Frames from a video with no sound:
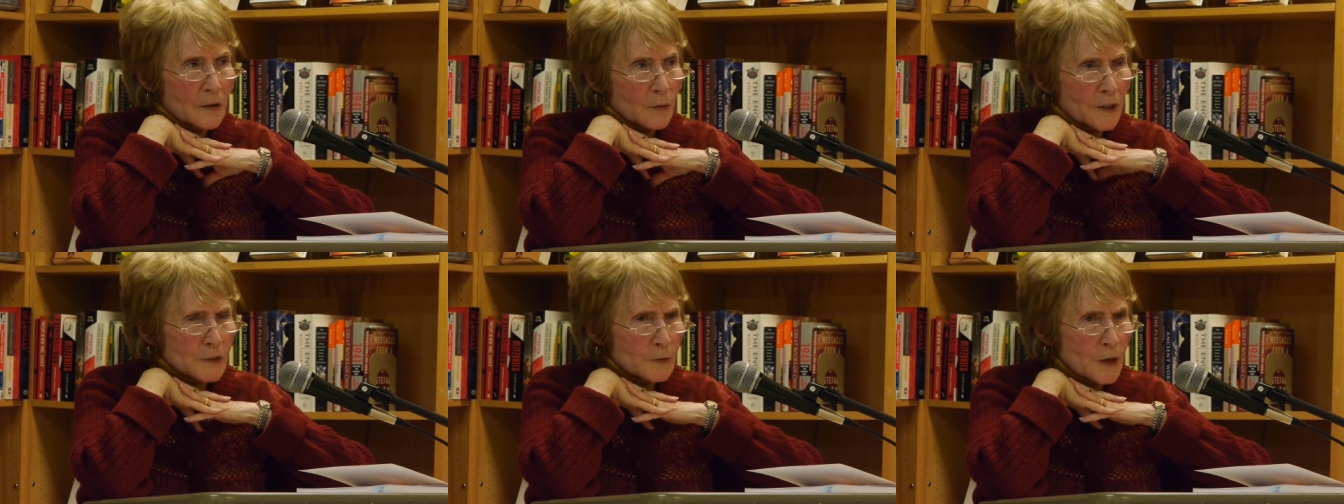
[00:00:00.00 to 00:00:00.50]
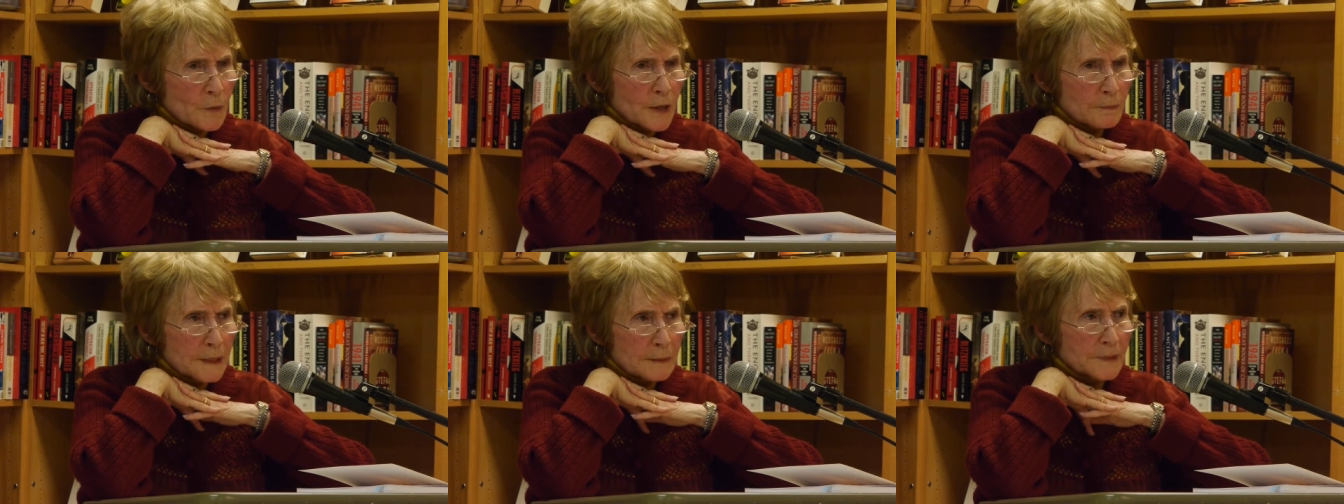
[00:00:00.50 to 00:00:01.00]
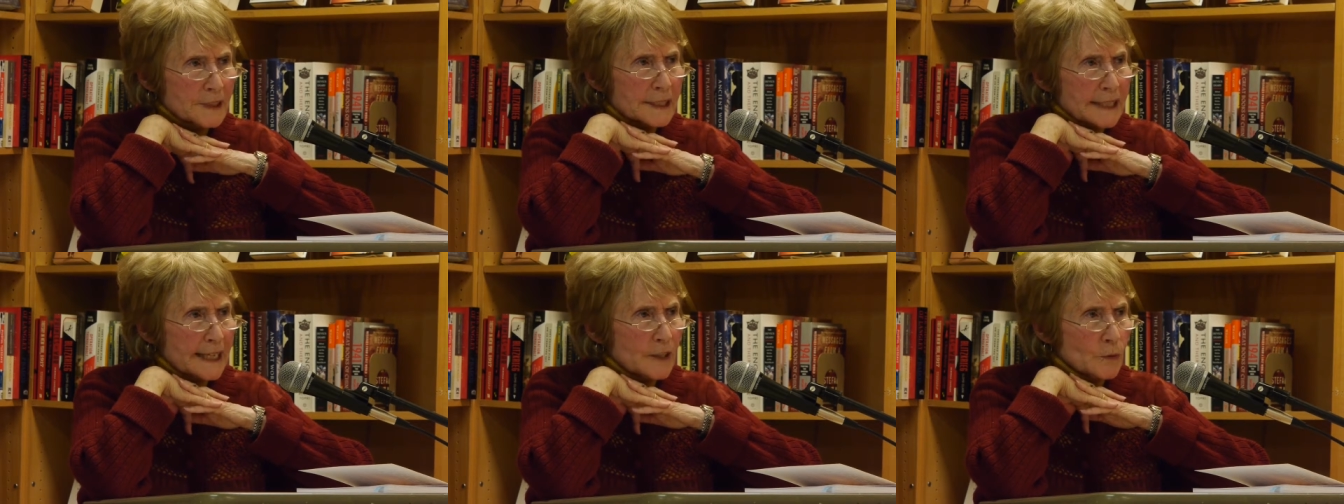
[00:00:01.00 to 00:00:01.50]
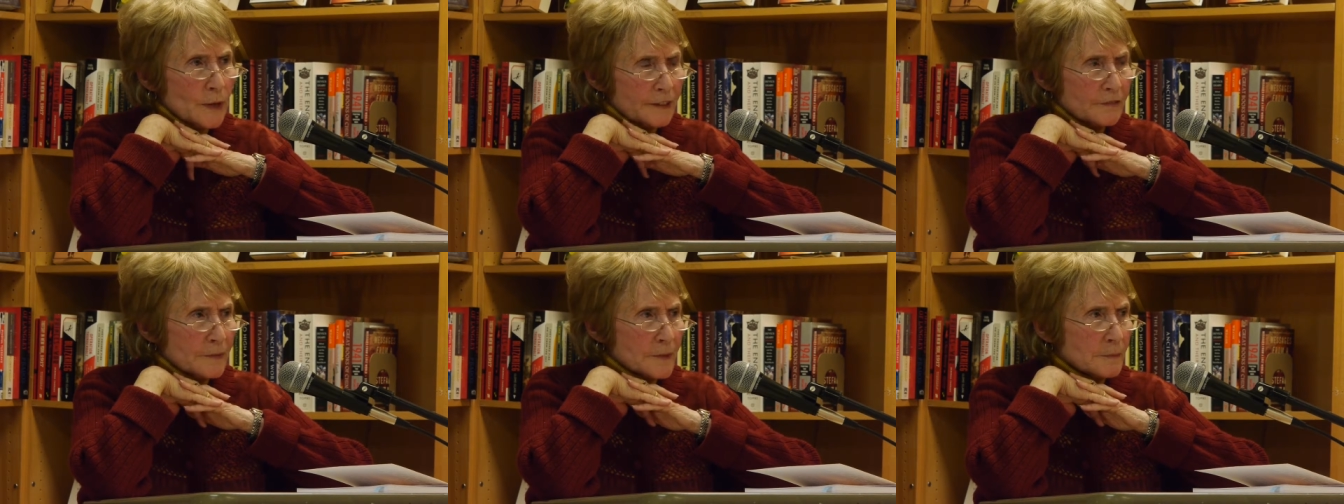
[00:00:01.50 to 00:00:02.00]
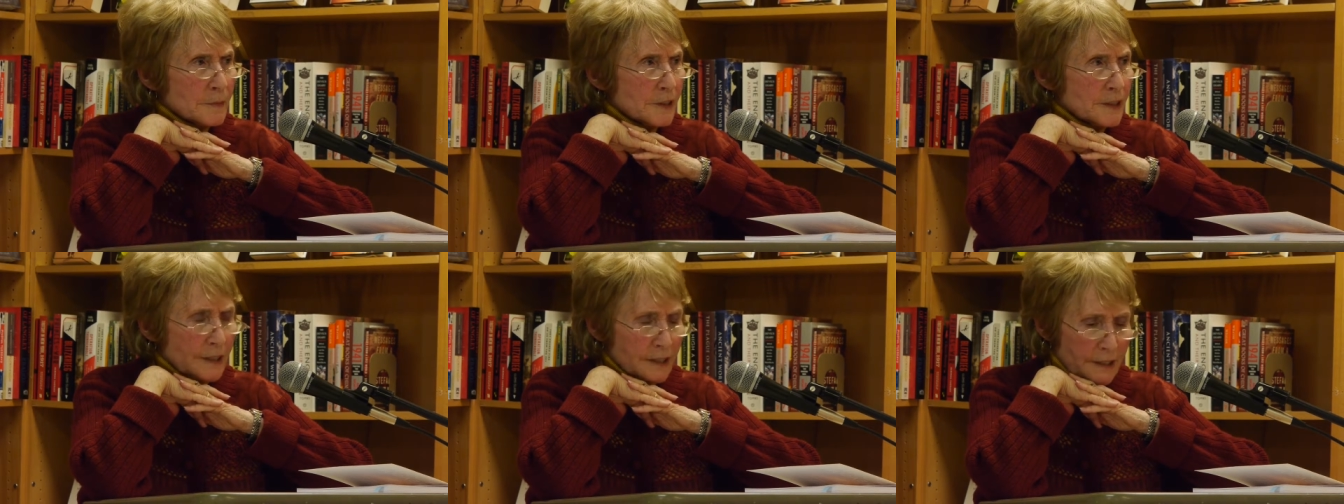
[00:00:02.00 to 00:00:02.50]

what do I want people to take away from the book?